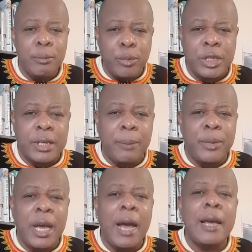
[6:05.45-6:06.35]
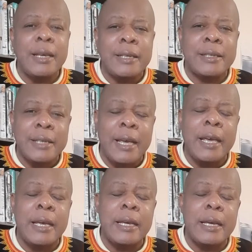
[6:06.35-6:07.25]
Mr. Biya is,
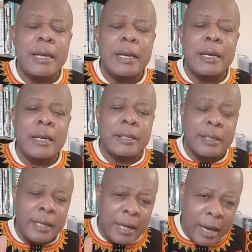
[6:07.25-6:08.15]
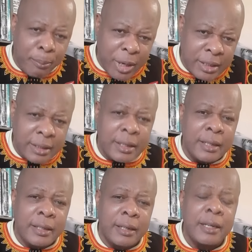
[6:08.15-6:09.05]
a, is
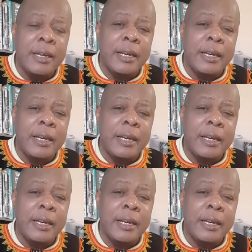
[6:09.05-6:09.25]
incapacitated.